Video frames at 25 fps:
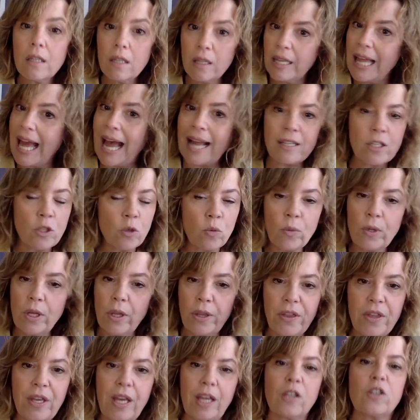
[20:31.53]
That's a real
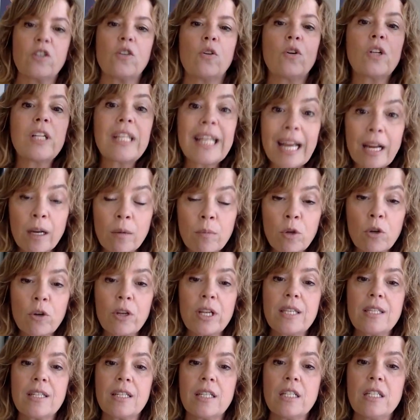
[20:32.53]
thing. So Claire
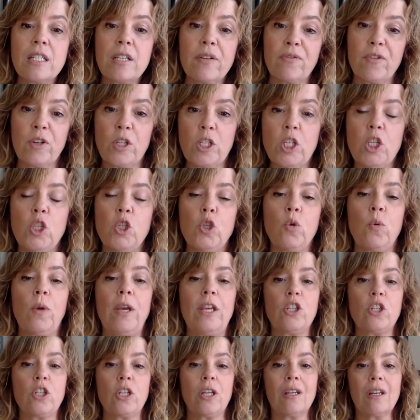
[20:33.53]
Marie's in a different
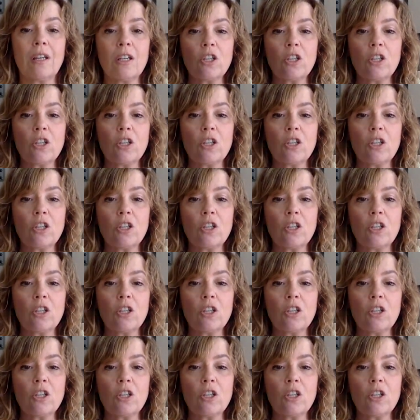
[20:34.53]
situation.